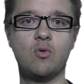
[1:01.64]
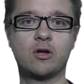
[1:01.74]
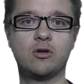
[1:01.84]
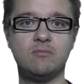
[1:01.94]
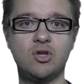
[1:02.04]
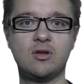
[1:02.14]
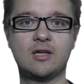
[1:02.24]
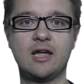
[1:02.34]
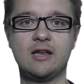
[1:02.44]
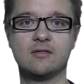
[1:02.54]
who are
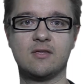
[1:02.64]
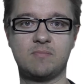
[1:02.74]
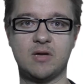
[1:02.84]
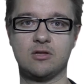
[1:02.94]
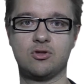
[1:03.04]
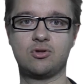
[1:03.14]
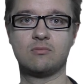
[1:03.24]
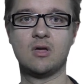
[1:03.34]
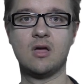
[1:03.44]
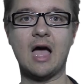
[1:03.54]
communicating the speech
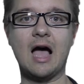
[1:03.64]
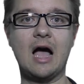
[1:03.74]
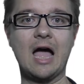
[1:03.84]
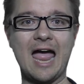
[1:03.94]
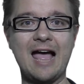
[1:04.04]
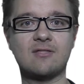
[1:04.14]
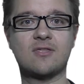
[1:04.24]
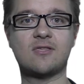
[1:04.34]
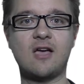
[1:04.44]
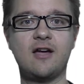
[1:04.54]
are
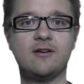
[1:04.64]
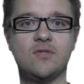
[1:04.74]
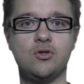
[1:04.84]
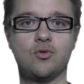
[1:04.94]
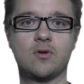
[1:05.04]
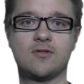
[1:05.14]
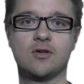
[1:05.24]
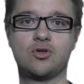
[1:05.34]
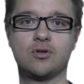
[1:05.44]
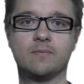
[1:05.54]
outside of the
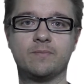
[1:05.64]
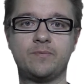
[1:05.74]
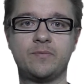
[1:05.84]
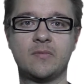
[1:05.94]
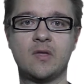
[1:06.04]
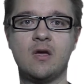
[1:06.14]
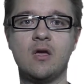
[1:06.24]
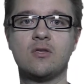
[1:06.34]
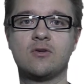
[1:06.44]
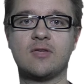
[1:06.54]
jurisdiction.
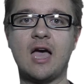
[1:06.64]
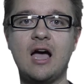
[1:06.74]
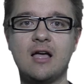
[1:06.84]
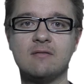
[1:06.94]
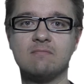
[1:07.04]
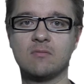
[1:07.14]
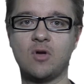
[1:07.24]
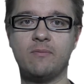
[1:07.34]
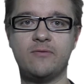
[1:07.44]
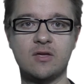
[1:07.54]
So it's hard,
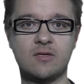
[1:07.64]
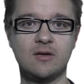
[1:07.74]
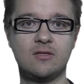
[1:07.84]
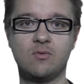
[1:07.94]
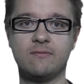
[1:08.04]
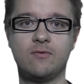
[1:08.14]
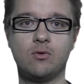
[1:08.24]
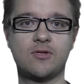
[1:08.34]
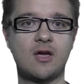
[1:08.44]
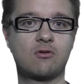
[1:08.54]
obviously, to
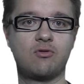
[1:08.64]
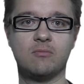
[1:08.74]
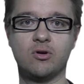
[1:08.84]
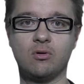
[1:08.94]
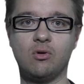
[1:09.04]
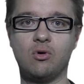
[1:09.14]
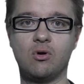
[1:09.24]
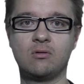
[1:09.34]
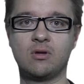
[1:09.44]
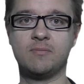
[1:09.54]
enforce our criminal
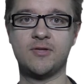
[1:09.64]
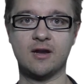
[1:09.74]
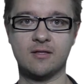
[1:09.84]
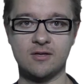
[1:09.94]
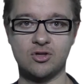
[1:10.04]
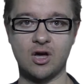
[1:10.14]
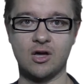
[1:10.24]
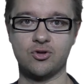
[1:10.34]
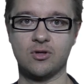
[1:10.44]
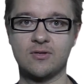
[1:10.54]
law, obscenity
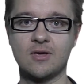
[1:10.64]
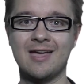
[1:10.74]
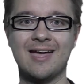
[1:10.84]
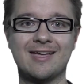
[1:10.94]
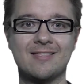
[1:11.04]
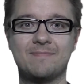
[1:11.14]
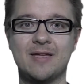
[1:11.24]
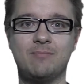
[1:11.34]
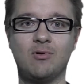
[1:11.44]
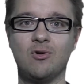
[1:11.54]
charges, against
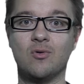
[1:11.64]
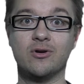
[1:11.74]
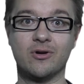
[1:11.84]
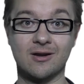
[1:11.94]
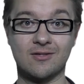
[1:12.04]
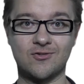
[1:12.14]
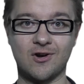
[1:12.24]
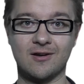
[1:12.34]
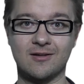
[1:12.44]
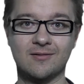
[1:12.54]
people who are not in
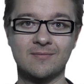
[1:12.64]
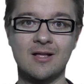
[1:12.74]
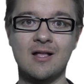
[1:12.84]
Australia,